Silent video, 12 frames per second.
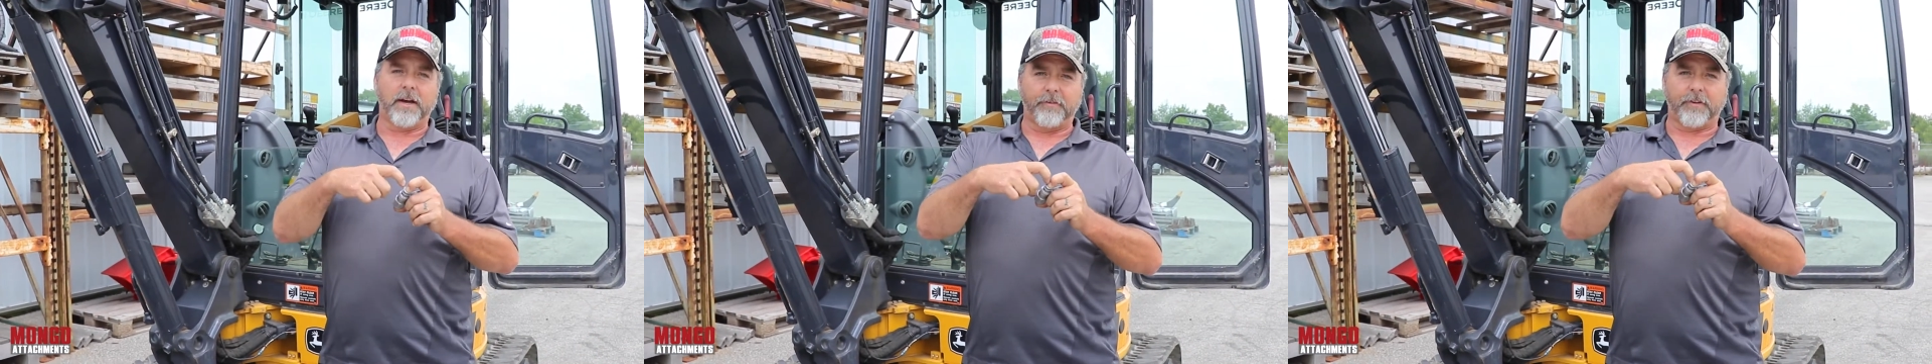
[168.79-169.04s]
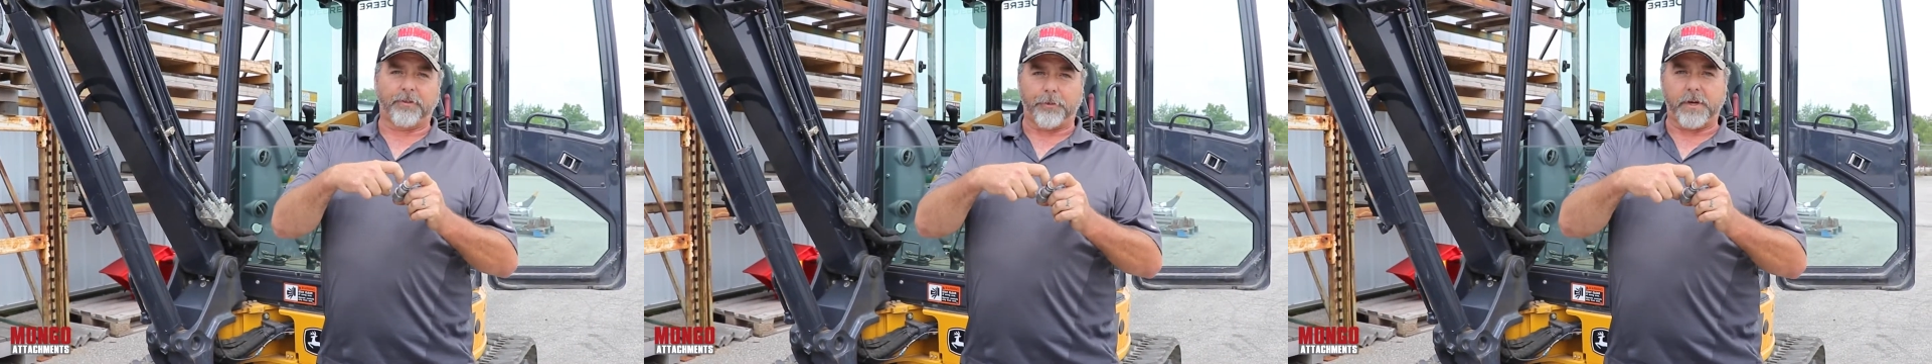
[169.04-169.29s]

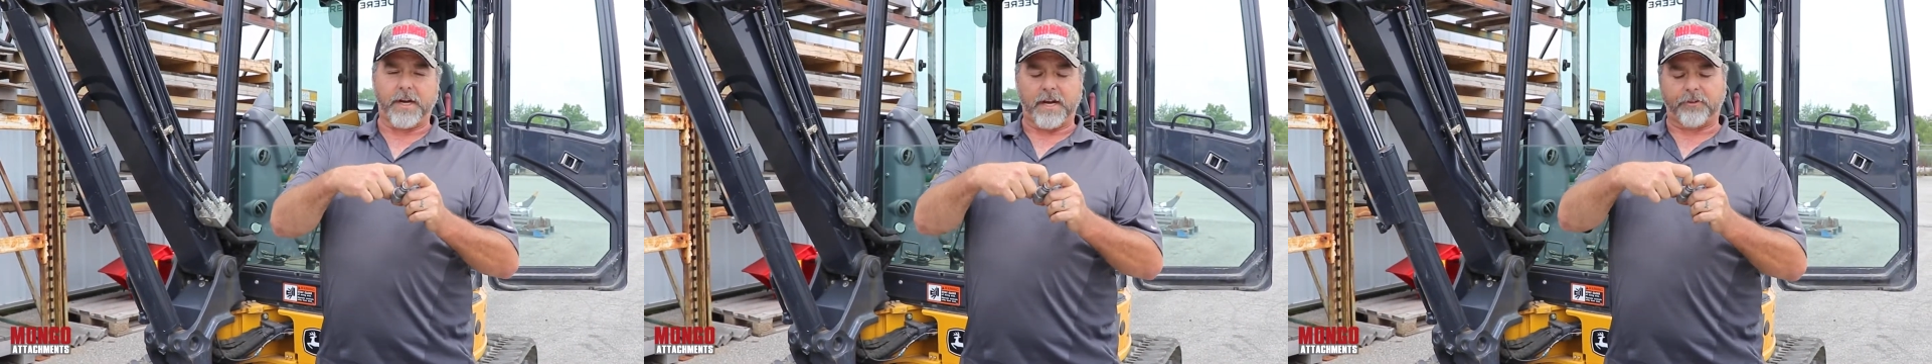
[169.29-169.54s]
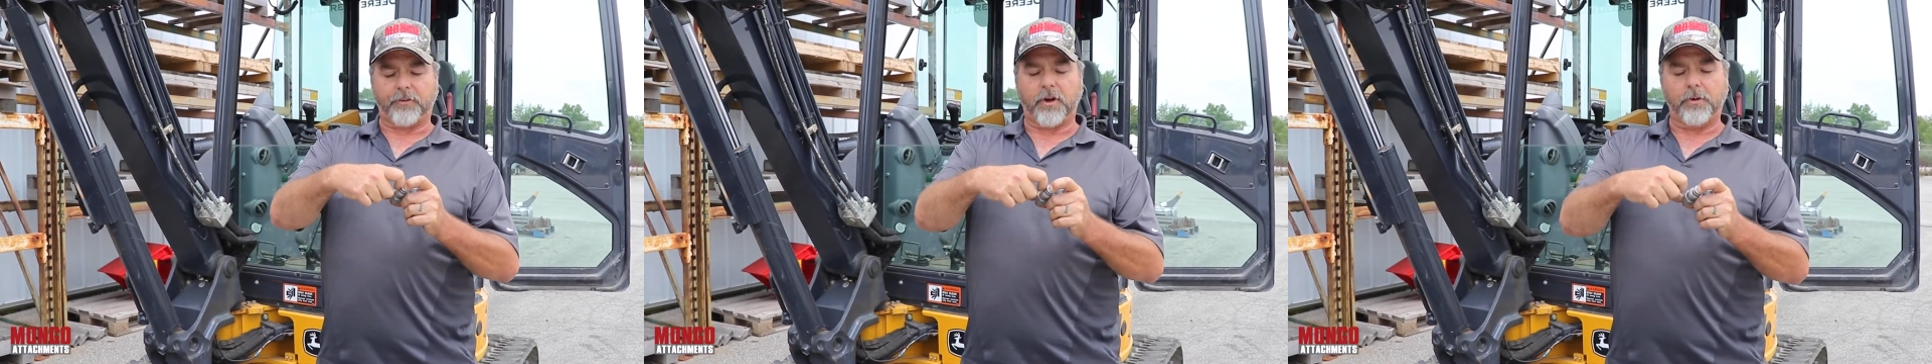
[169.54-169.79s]
of a
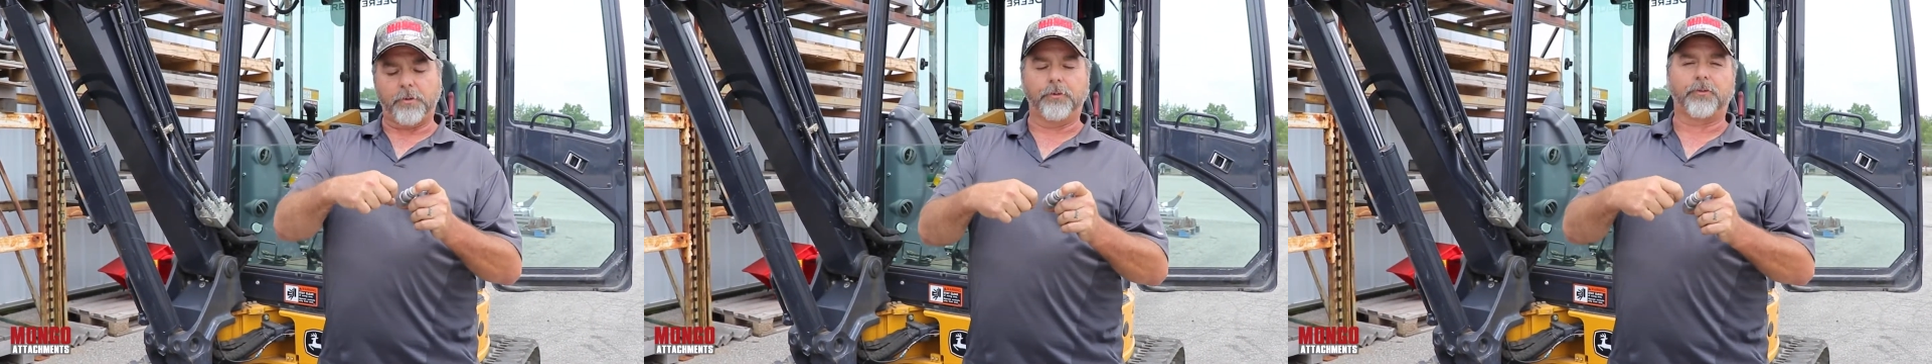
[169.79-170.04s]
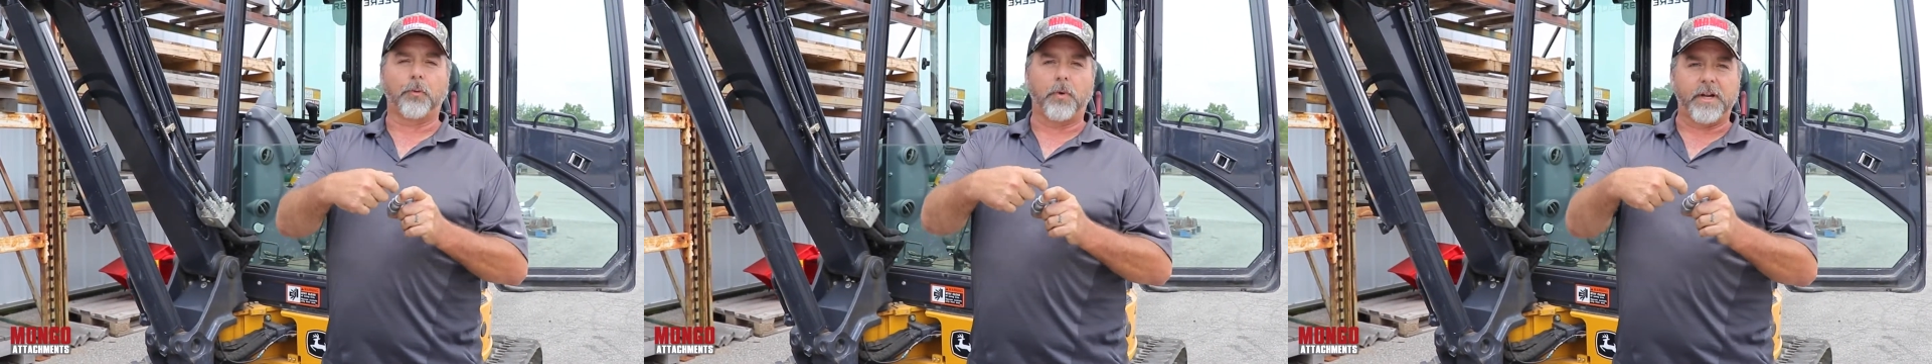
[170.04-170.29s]
3/8
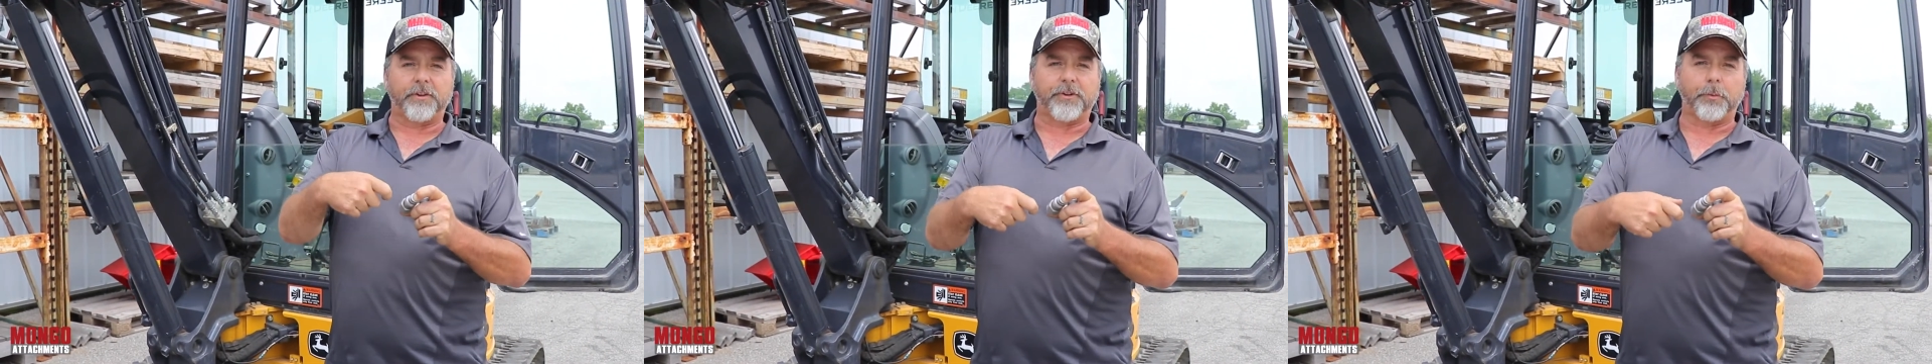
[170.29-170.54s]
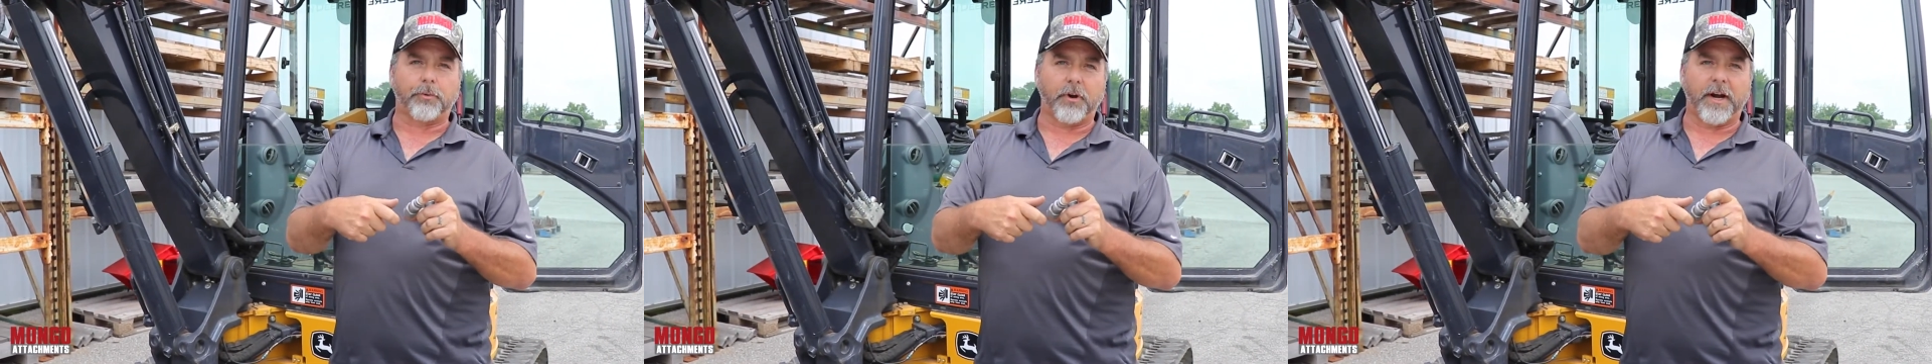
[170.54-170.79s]
hose when it's
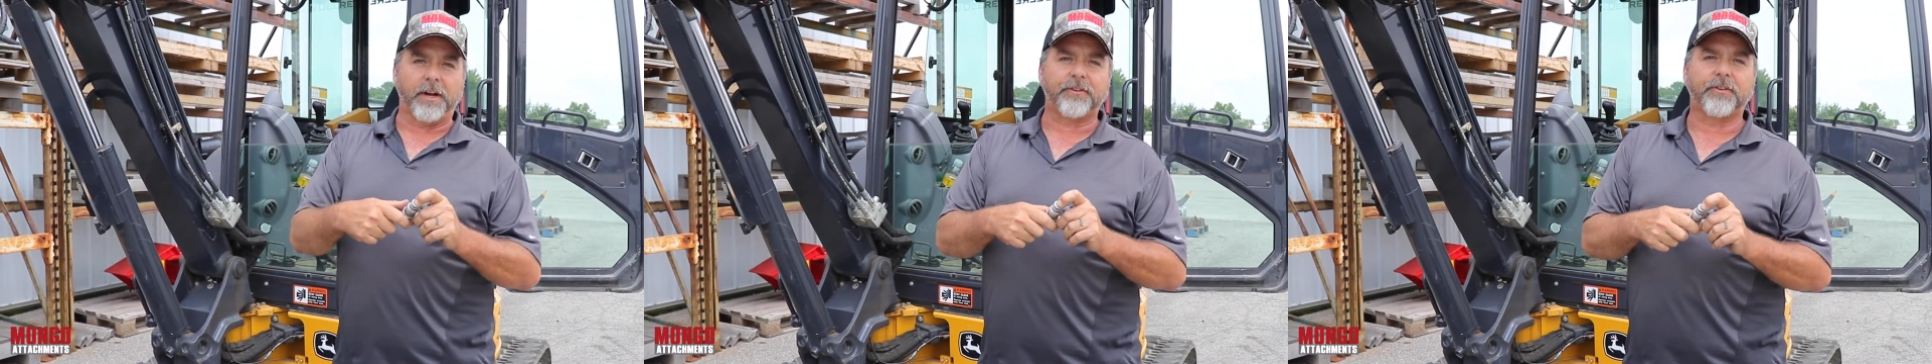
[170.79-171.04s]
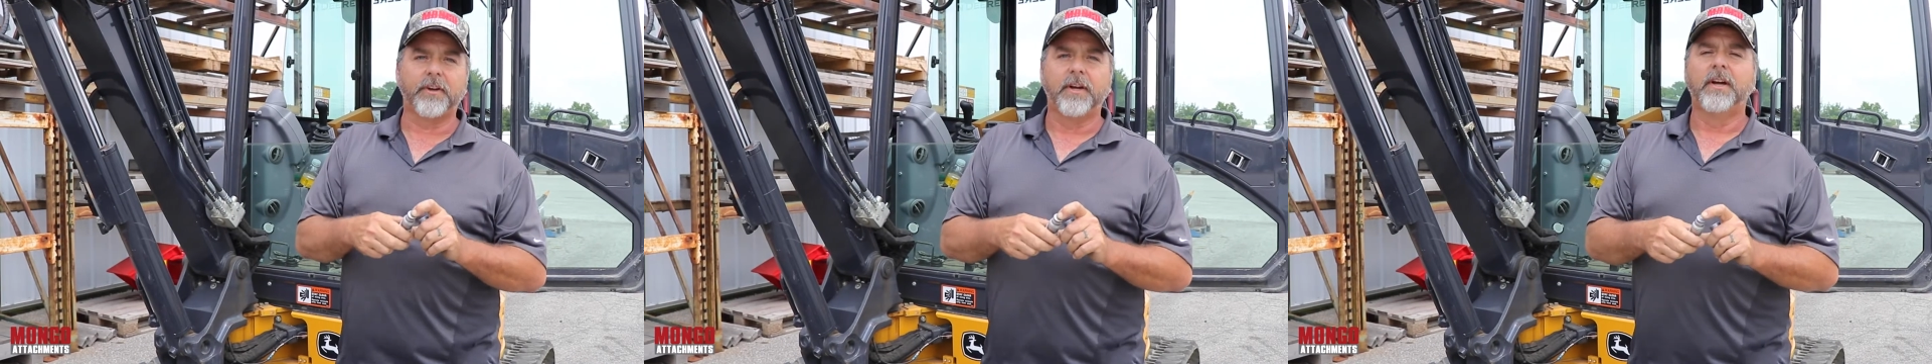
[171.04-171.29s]

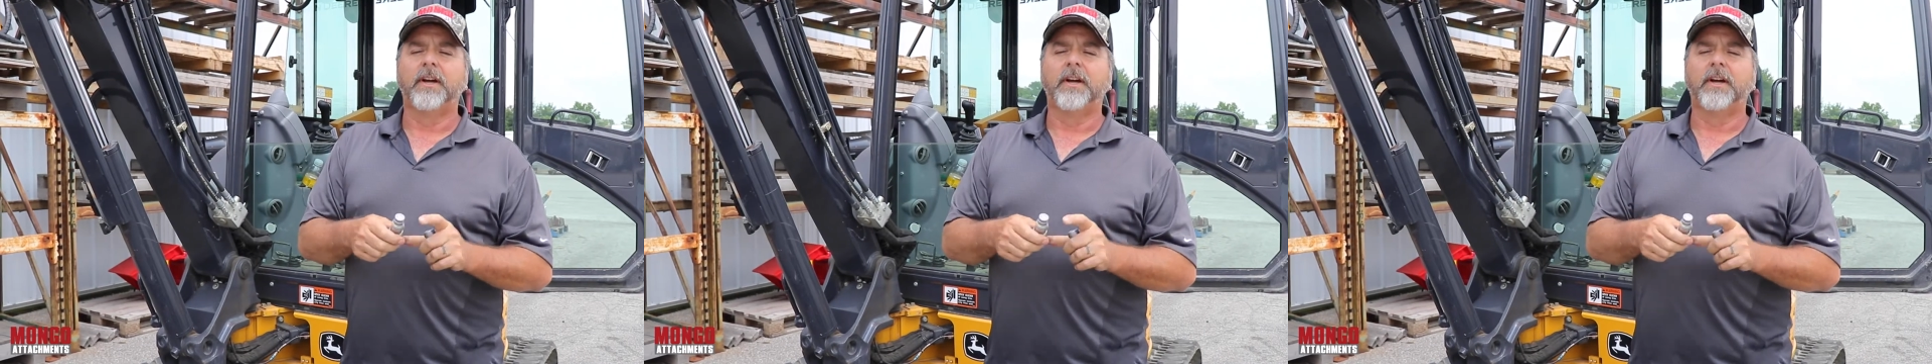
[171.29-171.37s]
depressed.